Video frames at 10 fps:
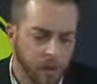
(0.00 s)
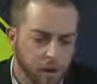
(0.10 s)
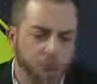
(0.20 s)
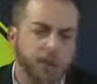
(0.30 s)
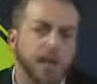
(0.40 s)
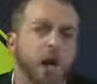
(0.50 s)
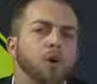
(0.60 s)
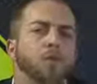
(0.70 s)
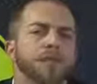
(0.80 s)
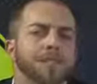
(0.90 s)
You can say,
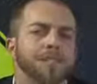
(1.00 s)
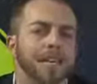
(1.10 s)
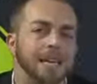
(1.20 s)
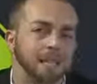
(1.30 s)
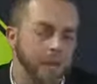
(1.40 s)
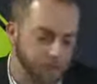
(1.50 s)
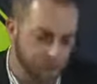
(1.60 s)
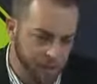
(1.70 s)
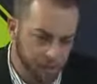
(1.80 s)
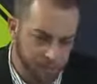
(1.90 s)
oh, this is the
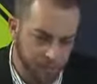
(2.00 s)
exception.